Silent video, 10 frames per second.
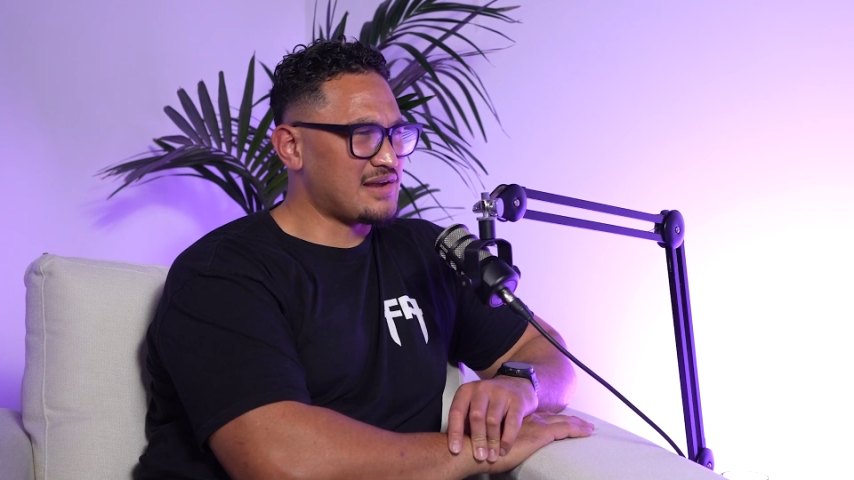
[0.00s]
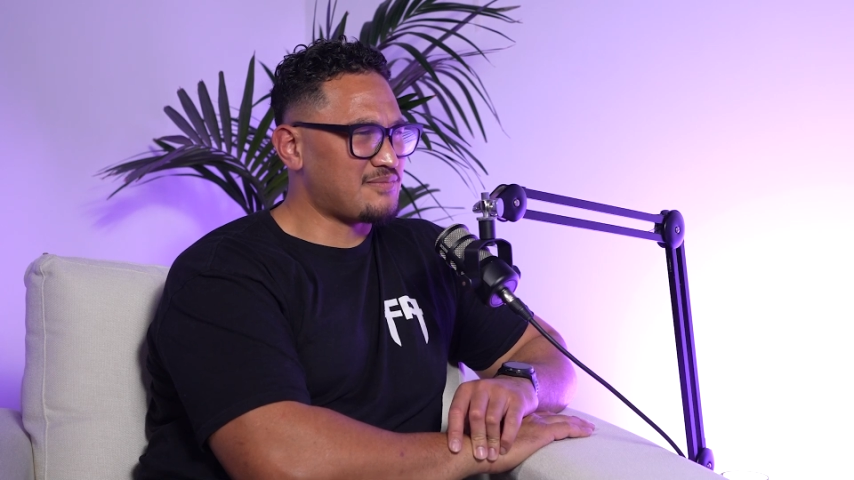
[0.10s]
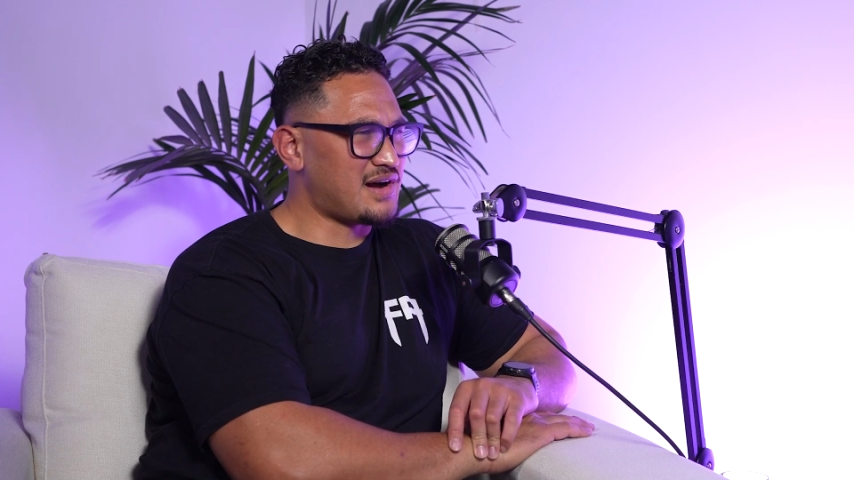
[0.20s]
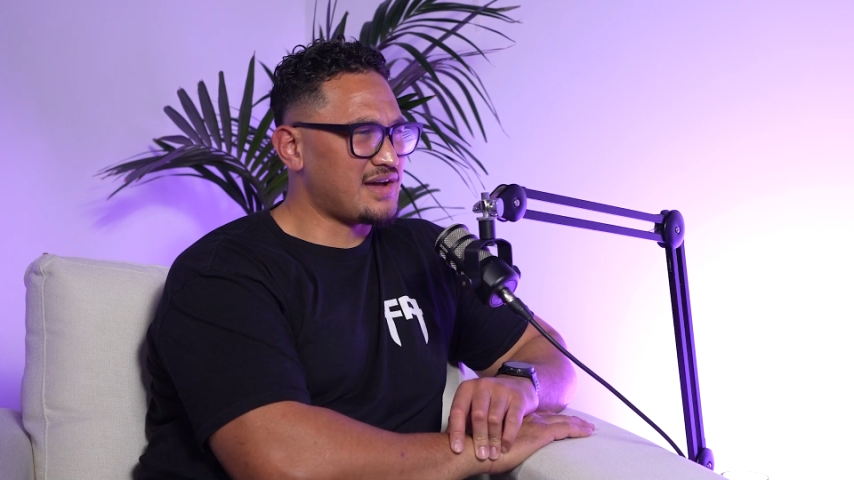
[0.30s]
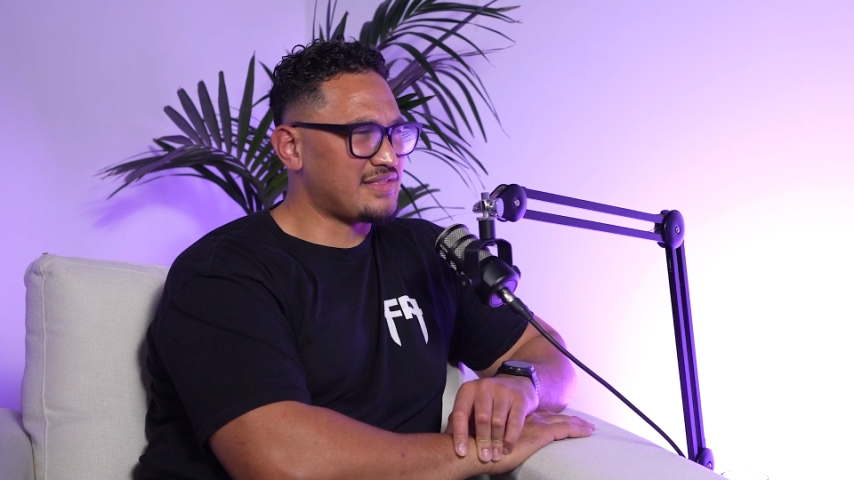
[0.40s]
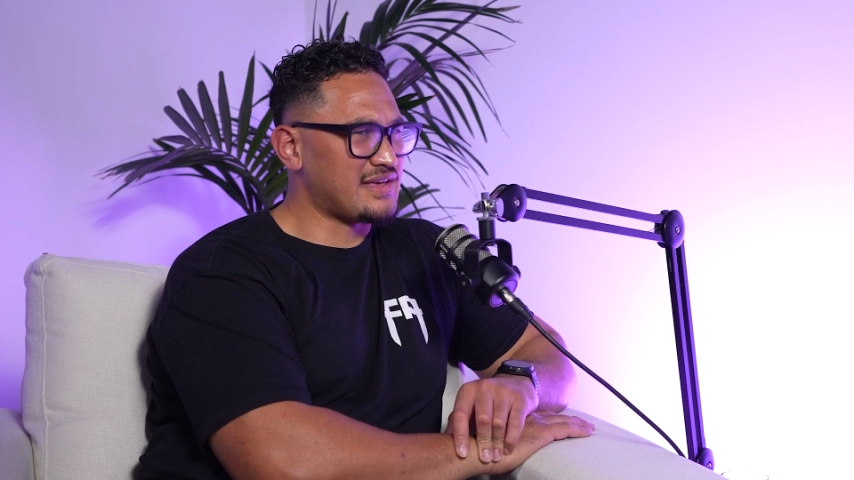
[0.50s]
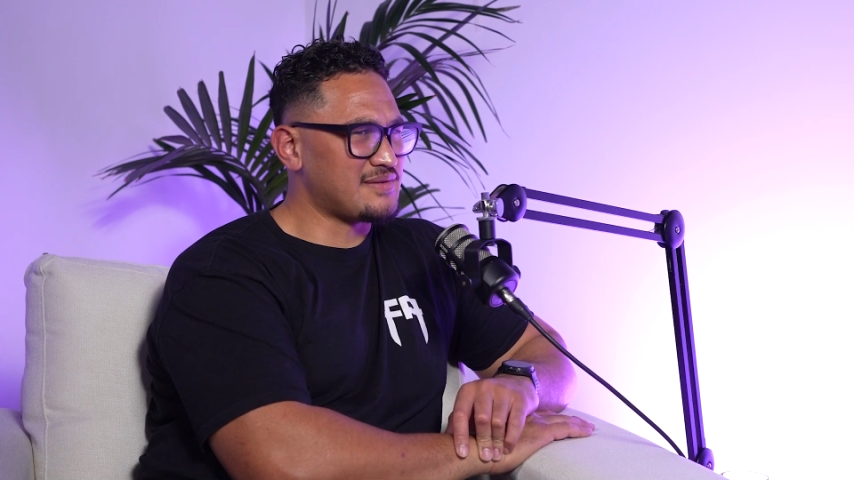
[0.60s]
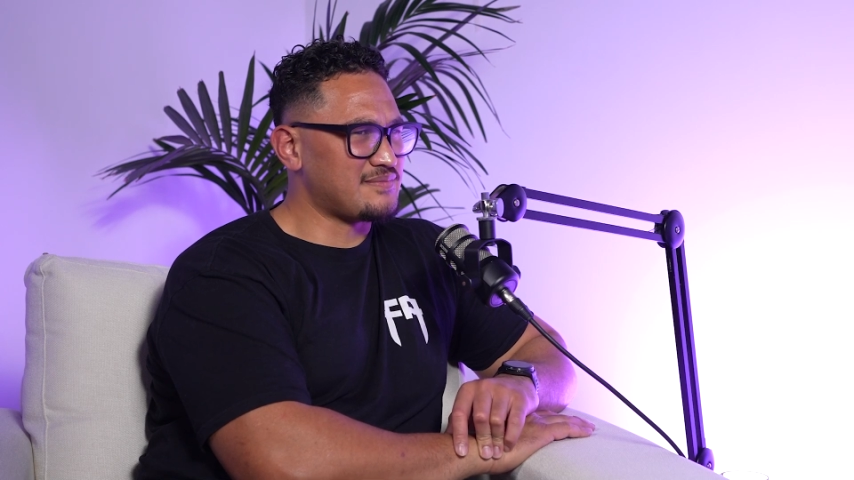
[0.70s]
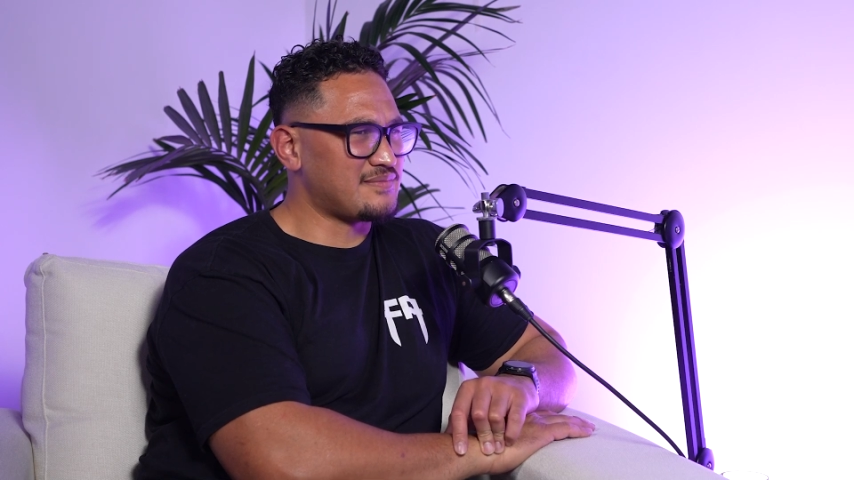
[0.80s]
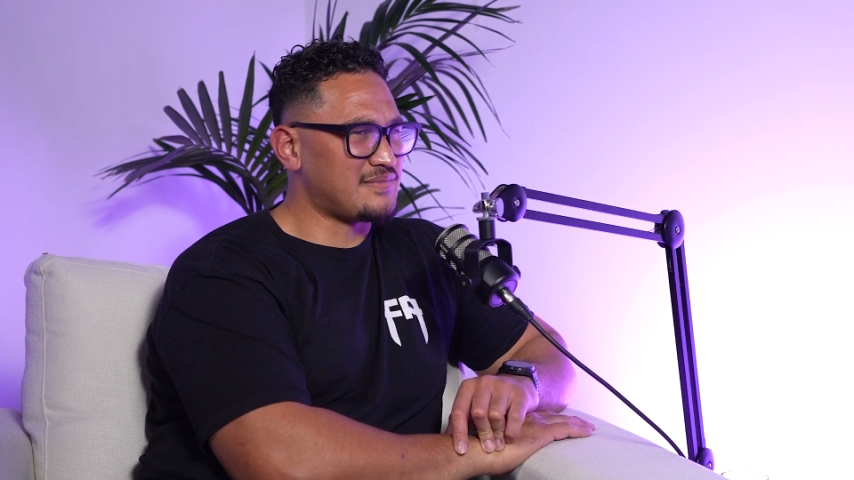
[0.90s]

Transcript: admired that.